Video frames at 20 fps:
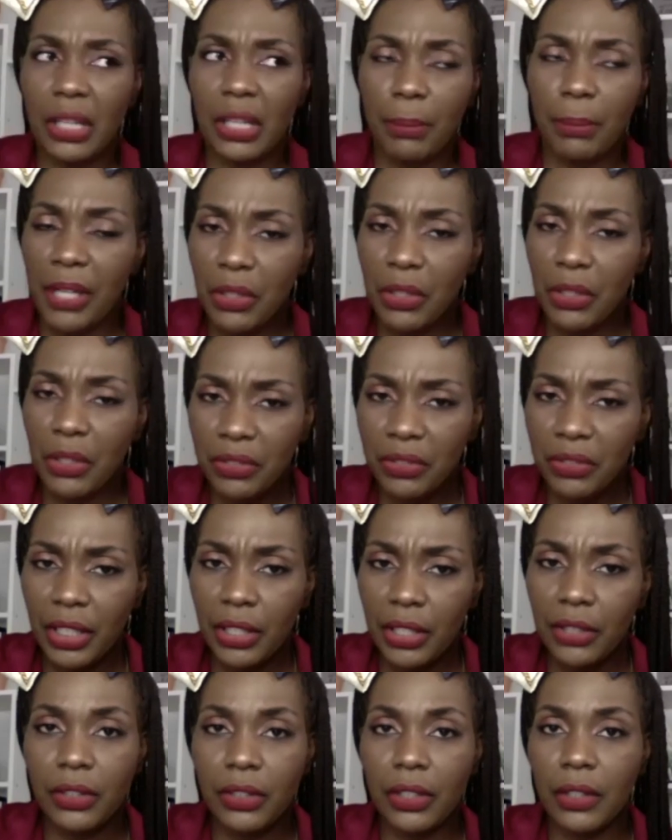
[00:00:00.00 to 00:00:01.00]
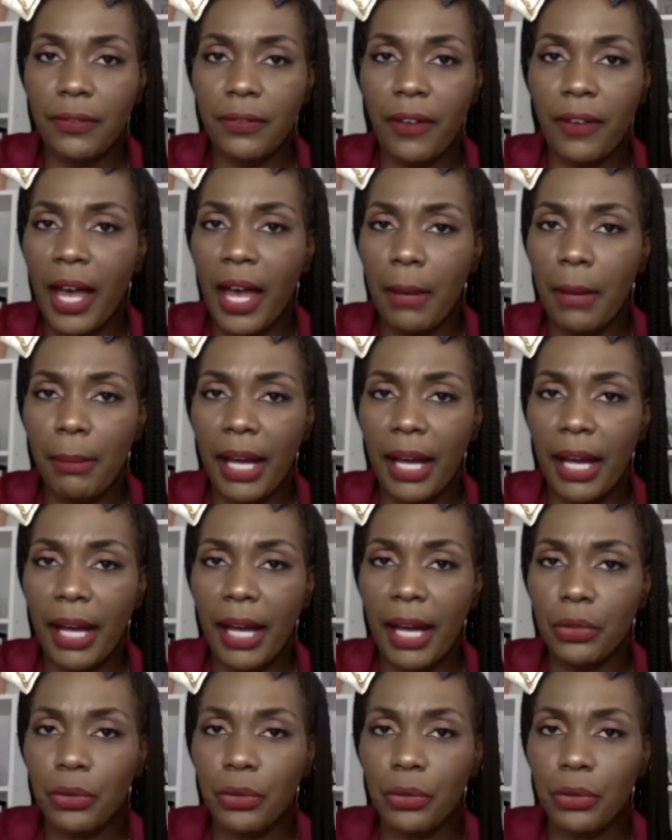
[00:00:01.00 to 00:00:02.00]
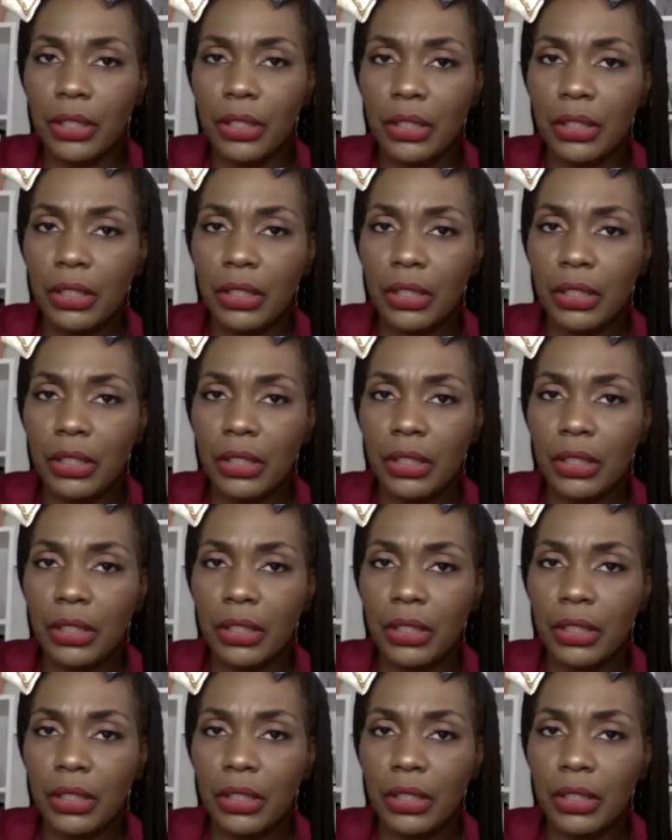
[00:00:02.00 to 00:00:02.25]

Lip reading: penalty or is it a fine by the union?